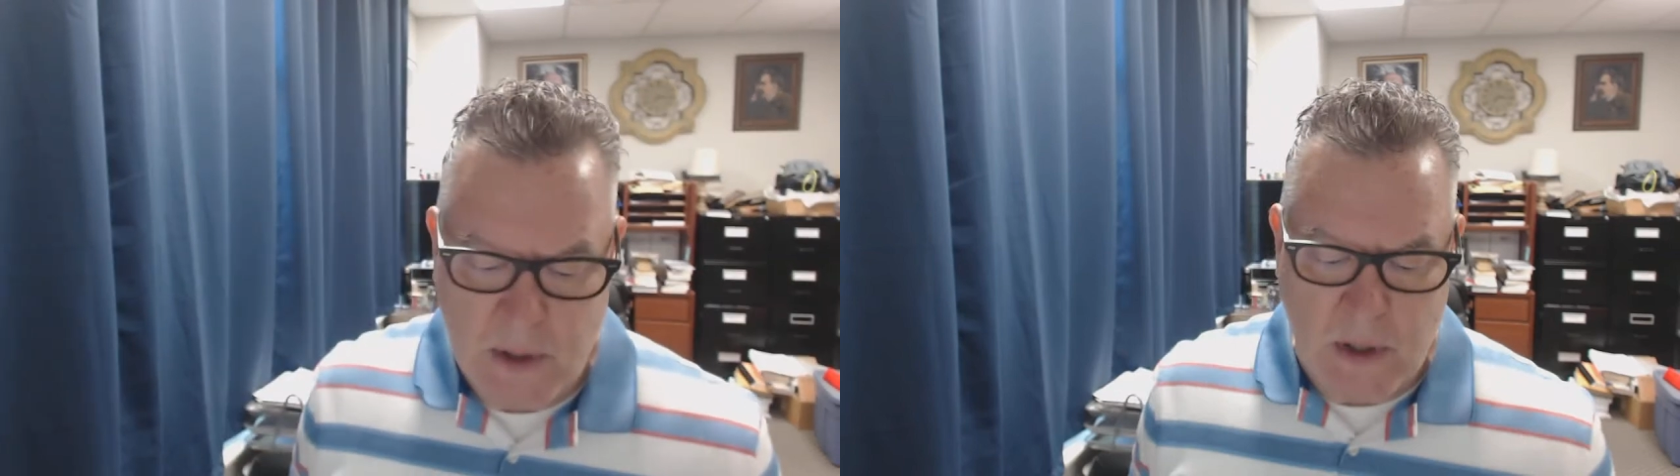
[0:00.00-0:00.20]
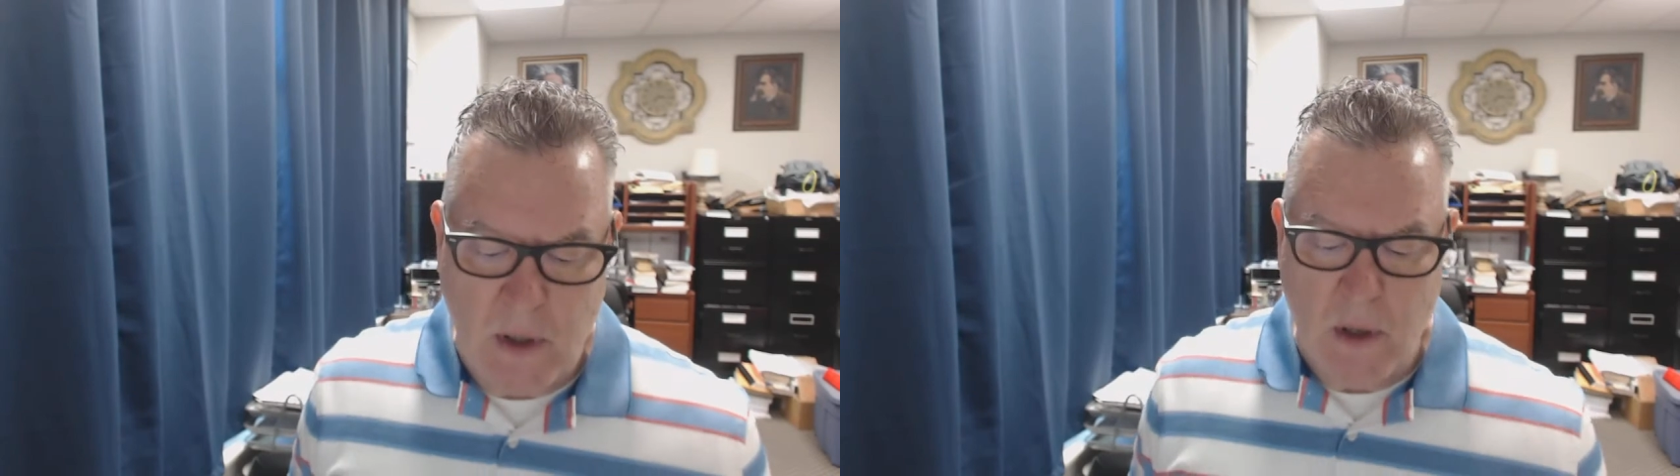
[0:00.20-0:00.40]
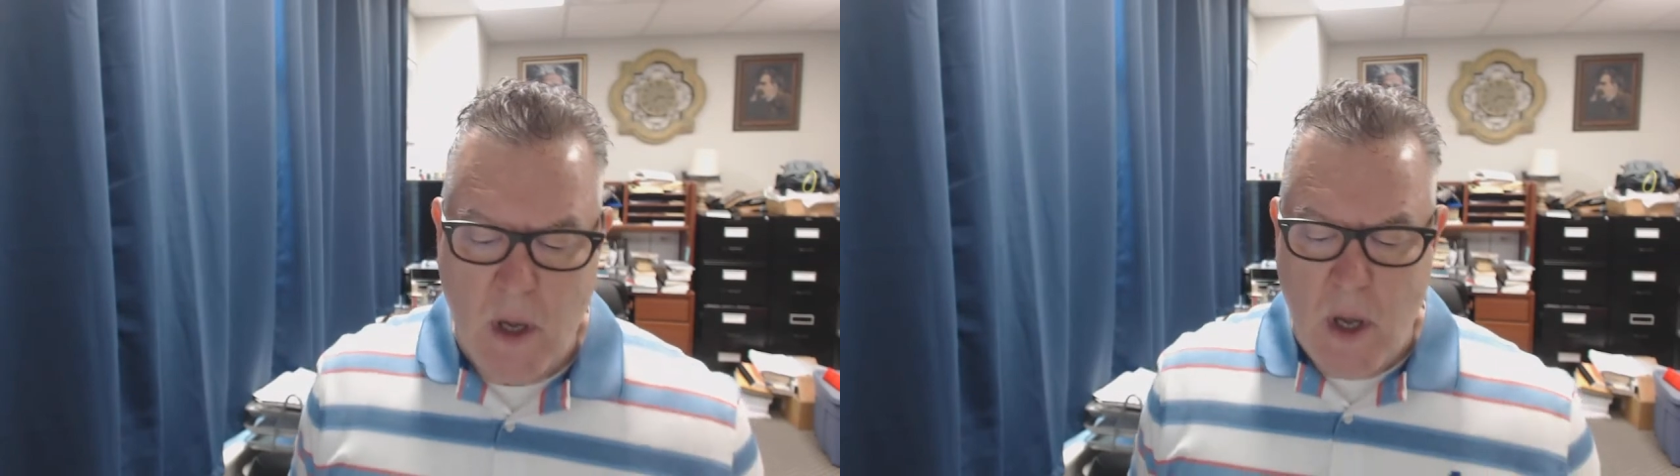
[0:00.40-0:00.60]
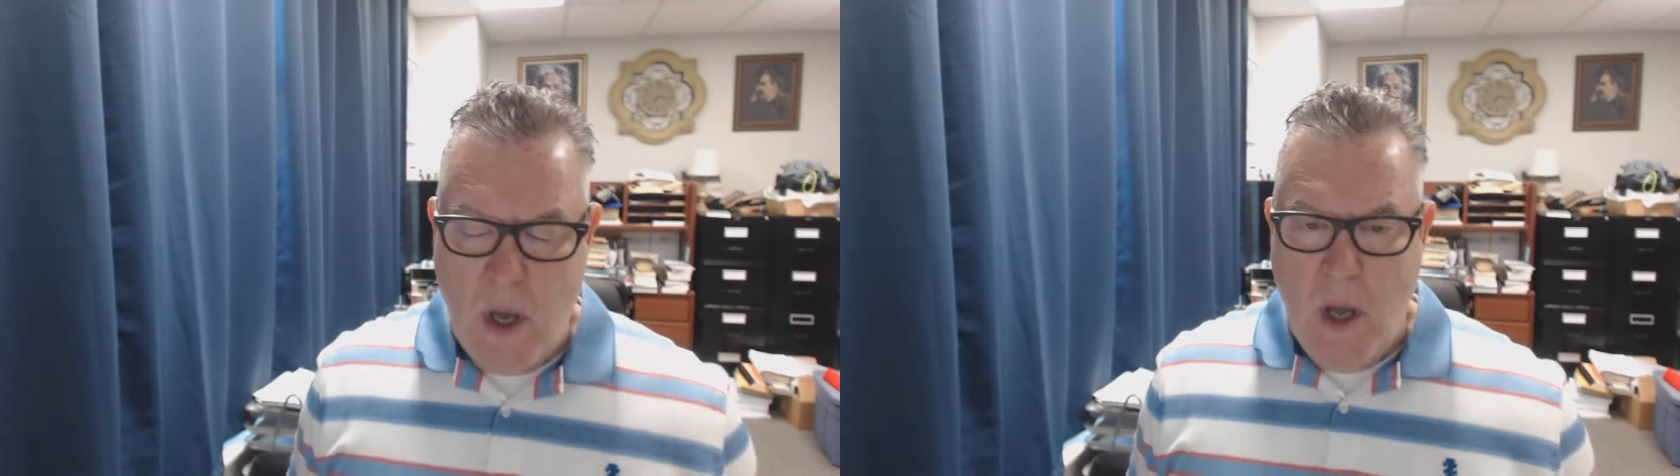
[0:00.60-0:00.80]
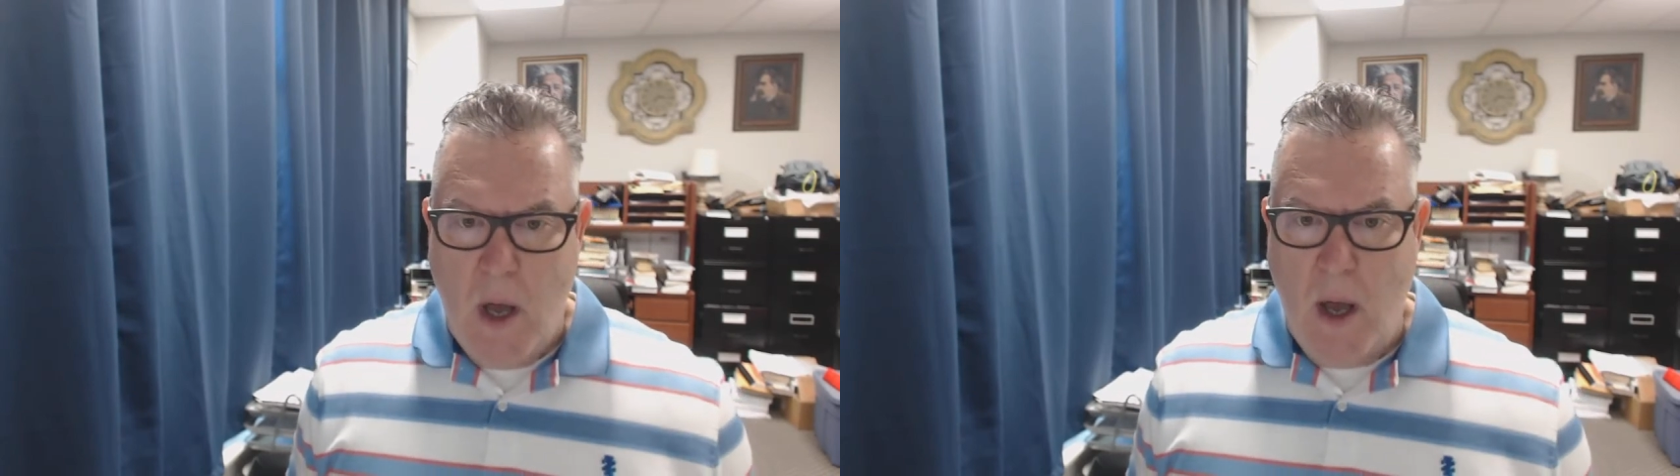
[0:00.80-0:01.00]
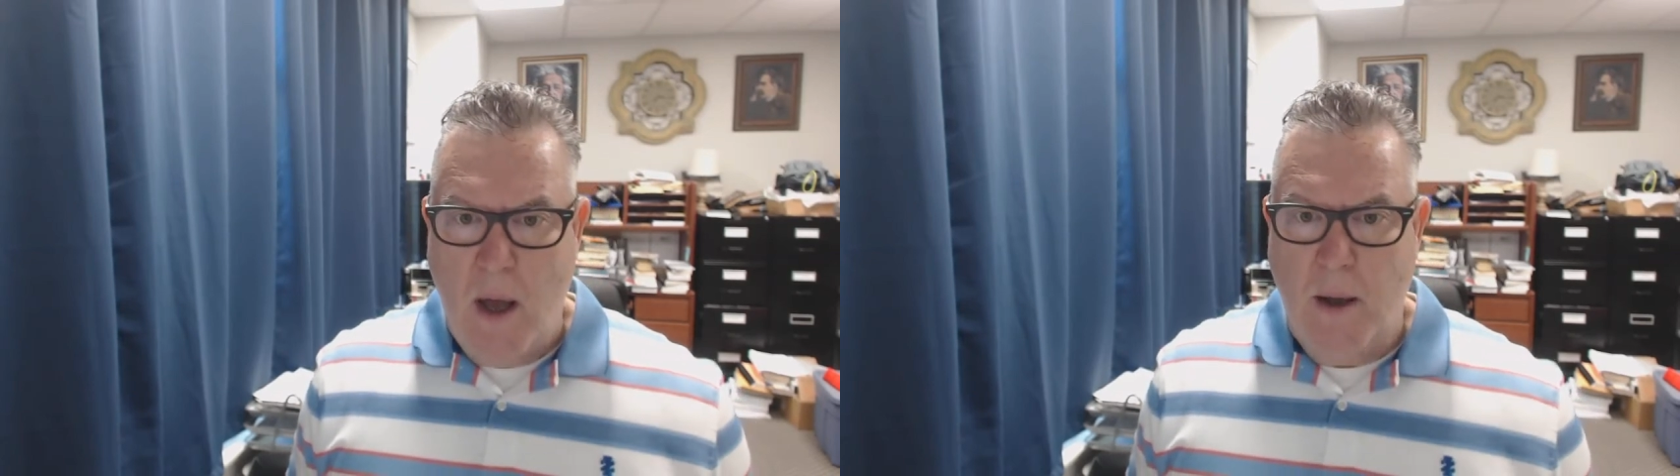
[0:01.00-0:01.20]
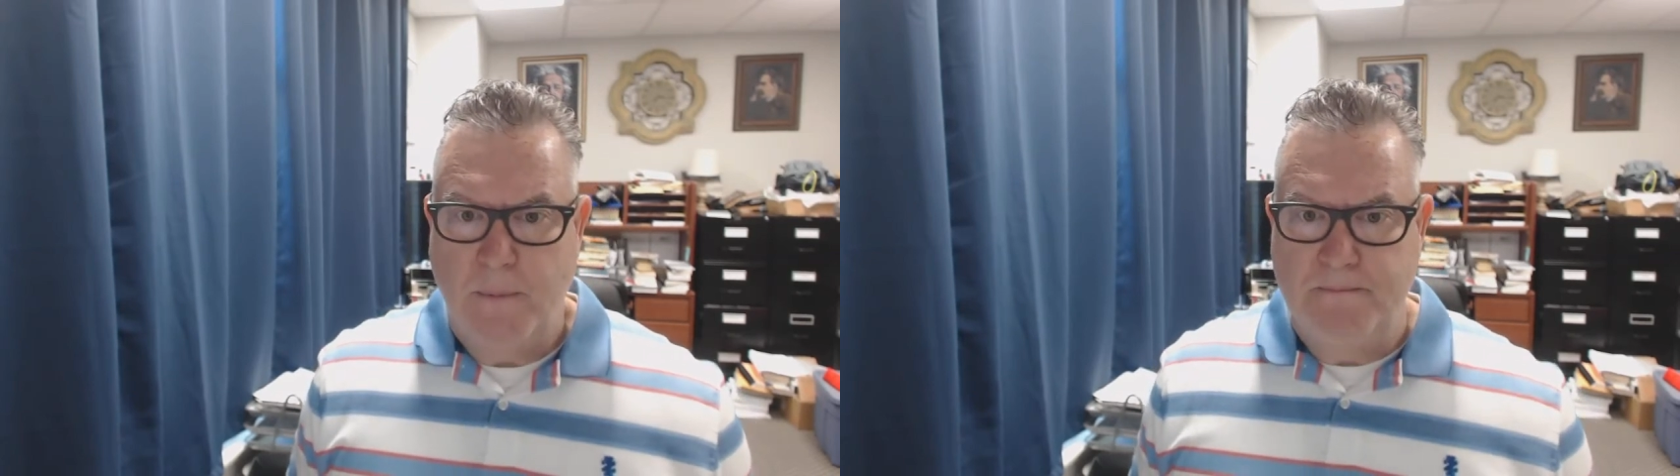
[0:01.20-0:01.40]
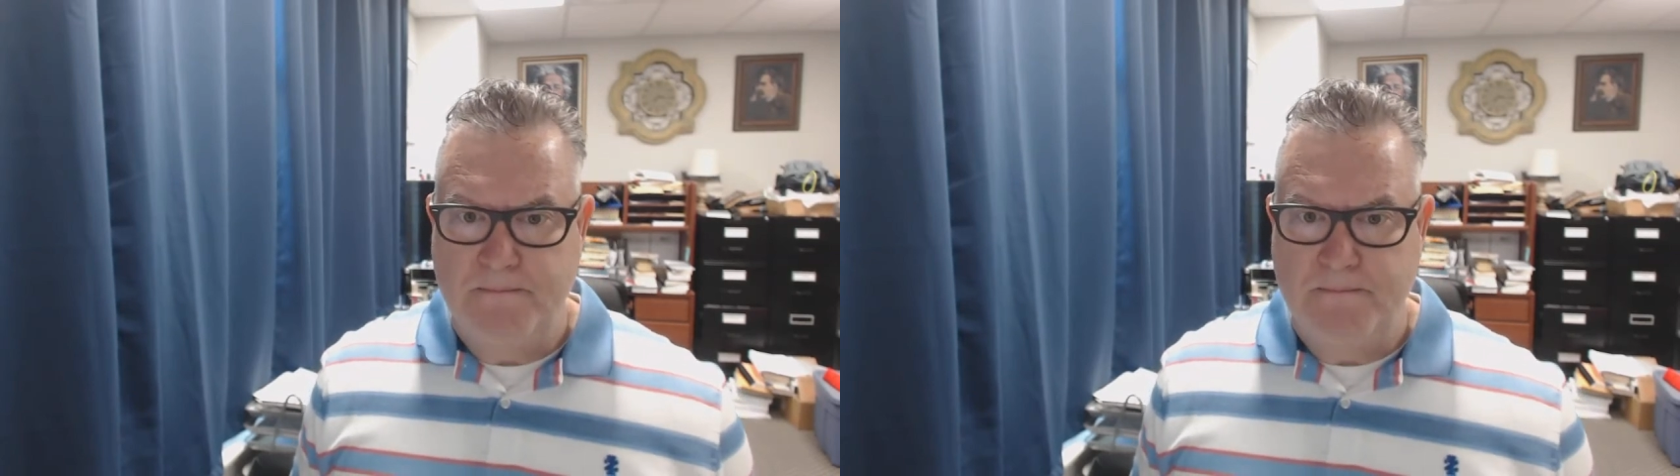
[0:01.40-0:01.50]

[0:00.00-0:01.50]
in here. Uh,